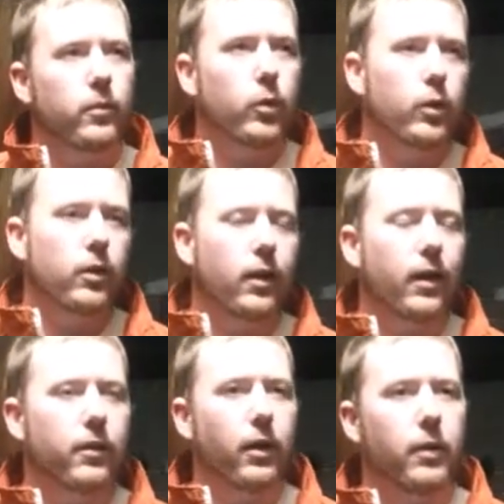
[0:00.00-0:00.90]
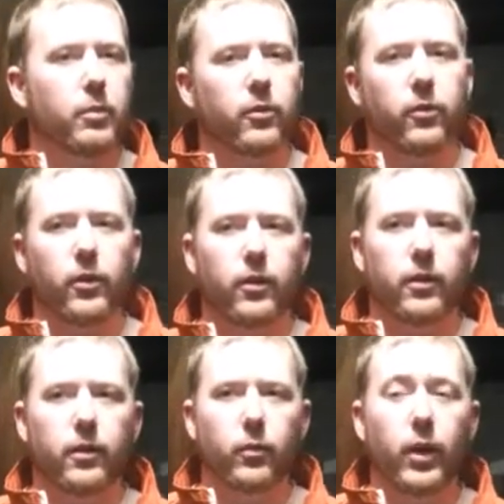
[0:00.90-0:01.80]
Well, I, I
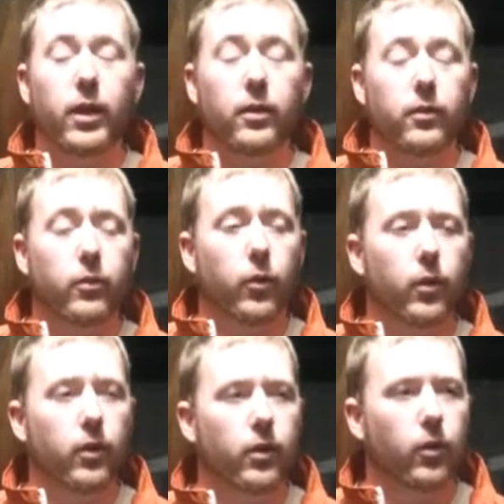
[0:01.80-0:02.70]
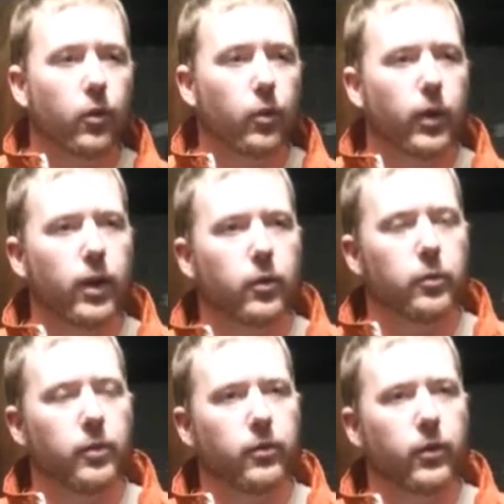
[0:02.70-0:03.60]
prefer, what I look for, or what I
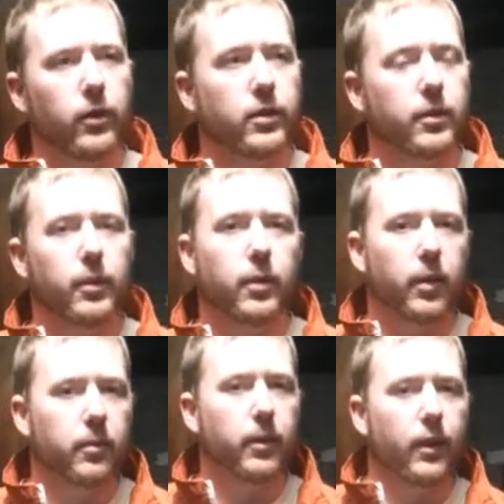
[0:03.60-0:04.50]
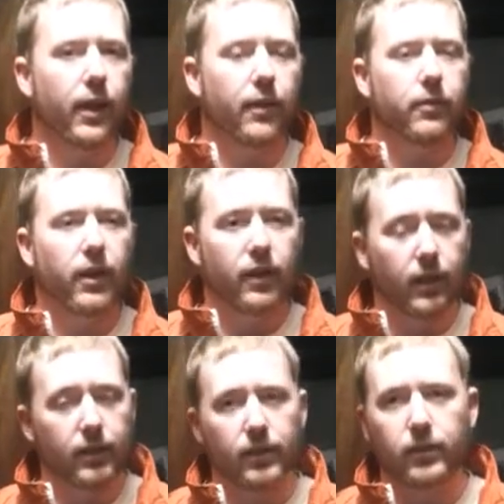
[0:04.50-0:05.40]
would prefer is somebody to make me laugh. I
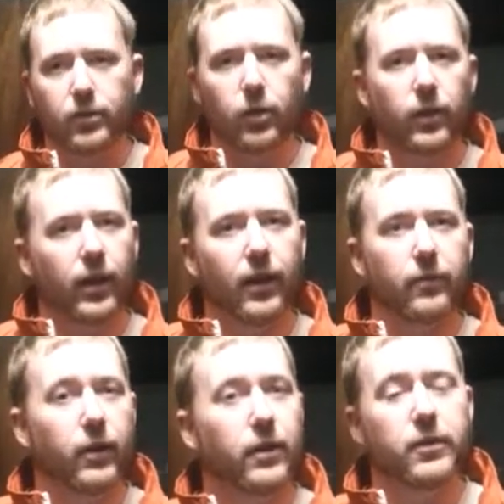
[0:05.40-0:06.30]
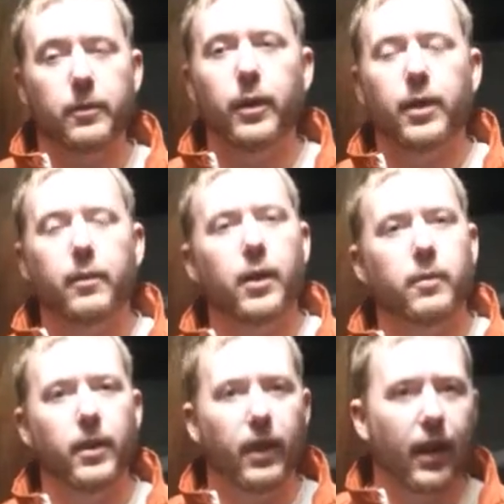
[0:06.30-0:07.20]
like to joke and have fun. If somebody can make
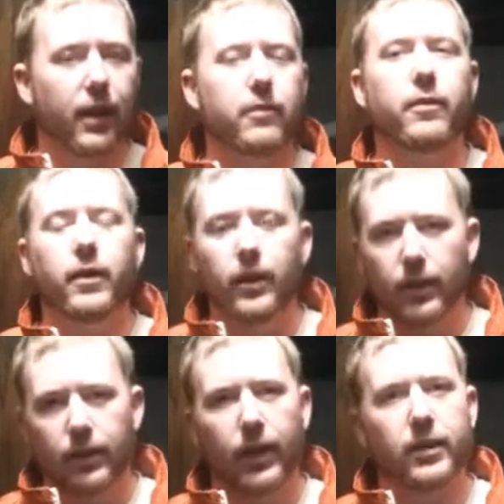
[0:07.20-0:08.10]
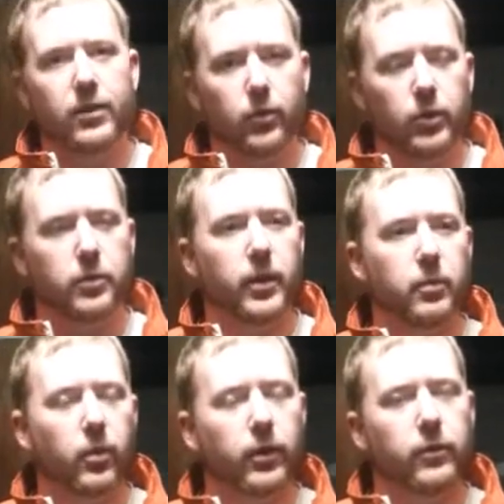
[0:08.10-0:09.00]
me laugh, that scores big
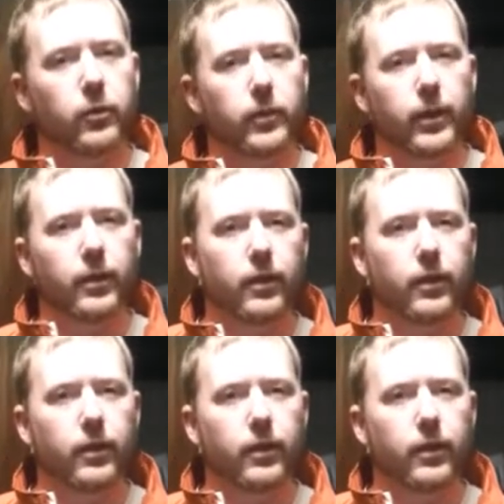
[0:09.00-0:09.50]
points for me.